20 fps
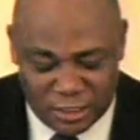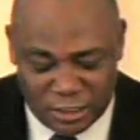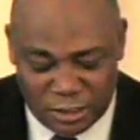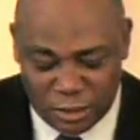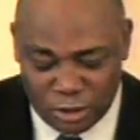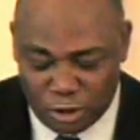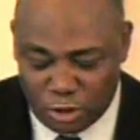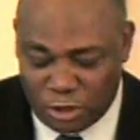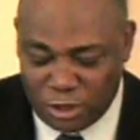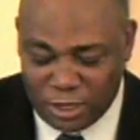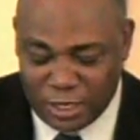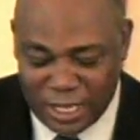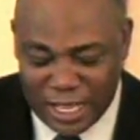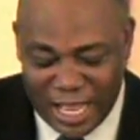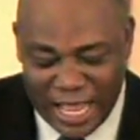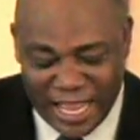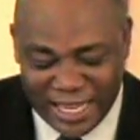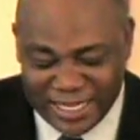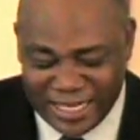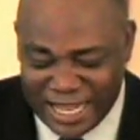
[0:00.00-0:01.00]
You know,
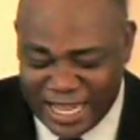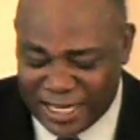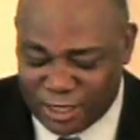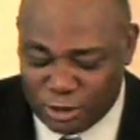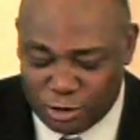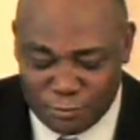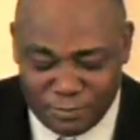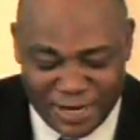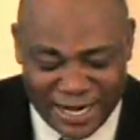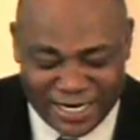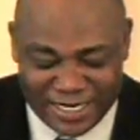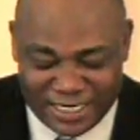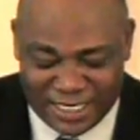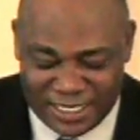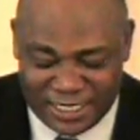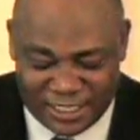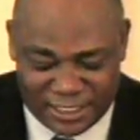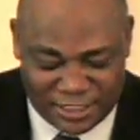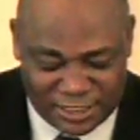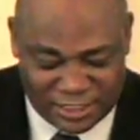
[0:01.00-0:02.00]
I got on my
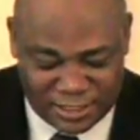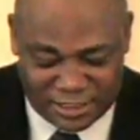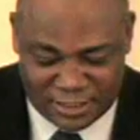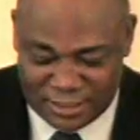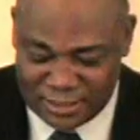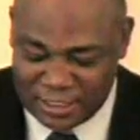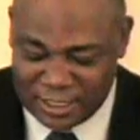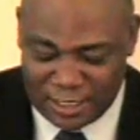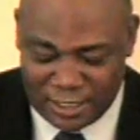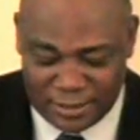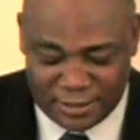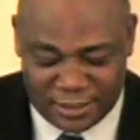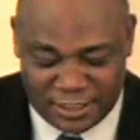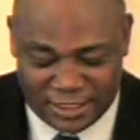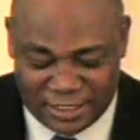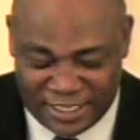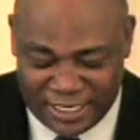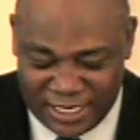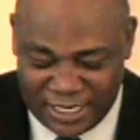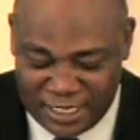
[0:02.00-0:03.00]
knees the
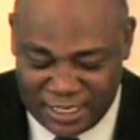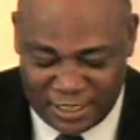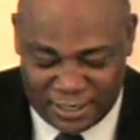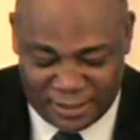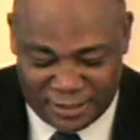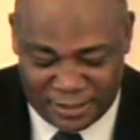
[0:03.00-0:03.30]
day